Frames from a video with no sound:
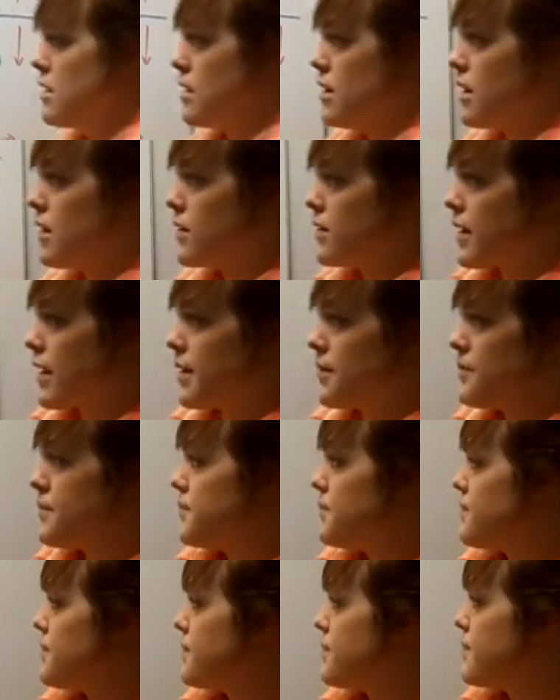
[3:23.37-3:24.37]
Okay.
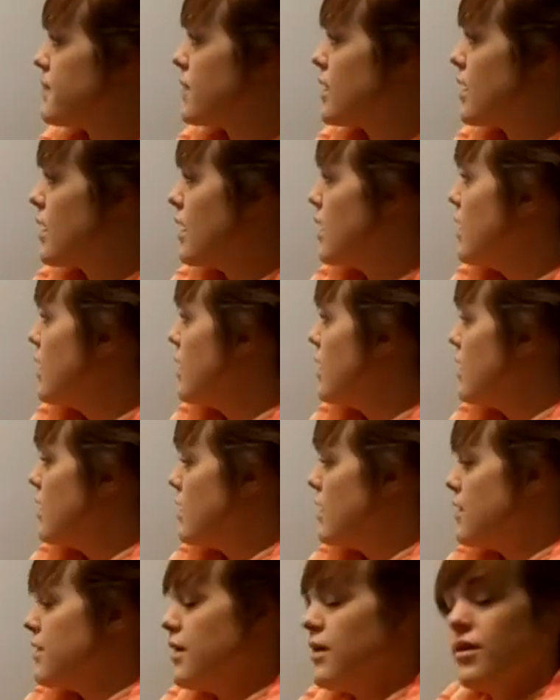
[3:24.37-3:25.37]

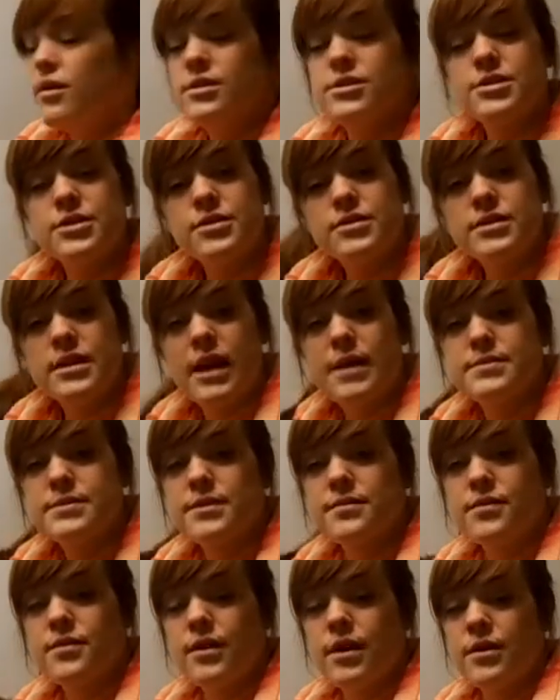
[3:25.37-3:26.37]
There are two types
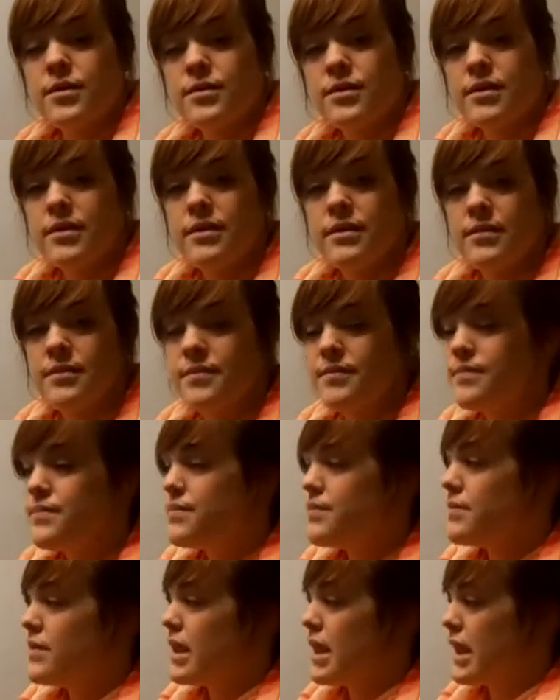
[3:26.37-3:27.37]
of growth
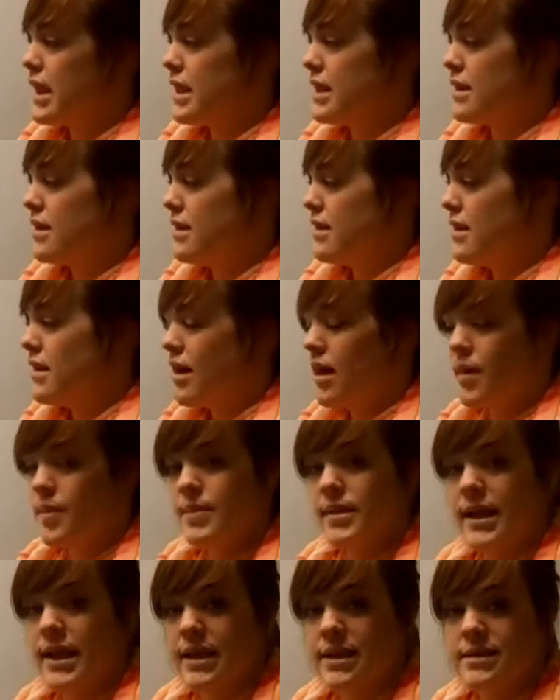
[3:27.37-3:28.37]
in a
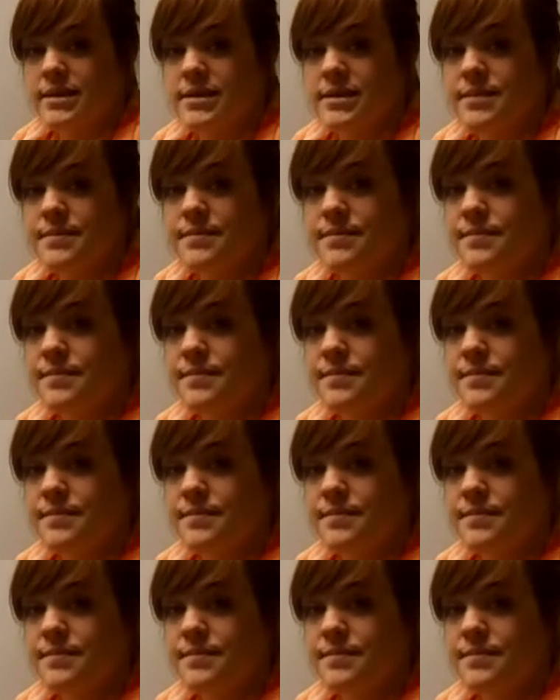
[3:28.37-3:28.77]
plant.